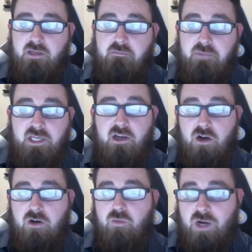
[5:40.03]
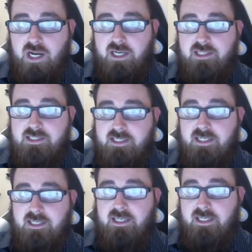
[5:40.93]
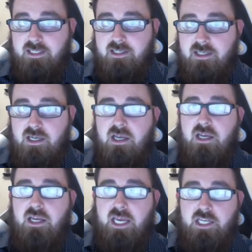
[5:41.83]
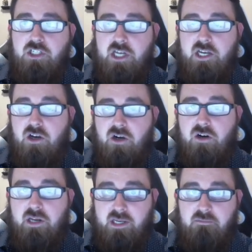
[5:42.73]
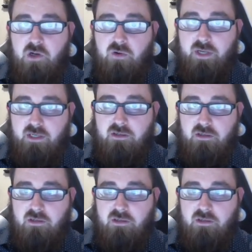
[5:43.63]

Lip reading: BRYCEN HARMON.